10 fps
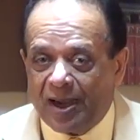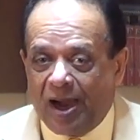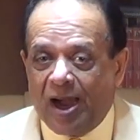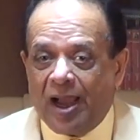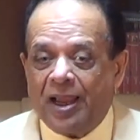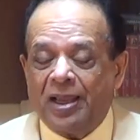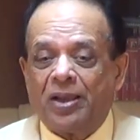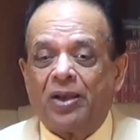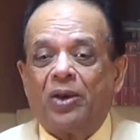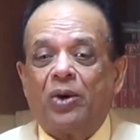guy
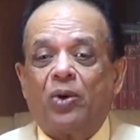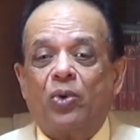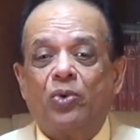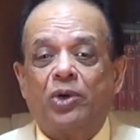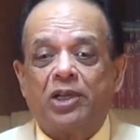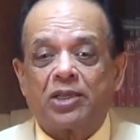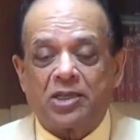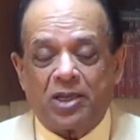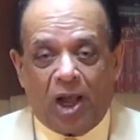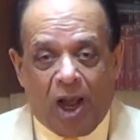who
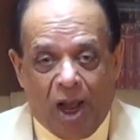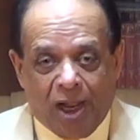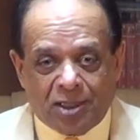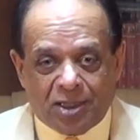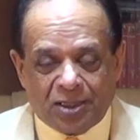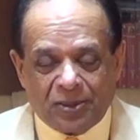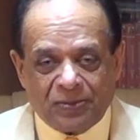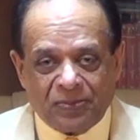does not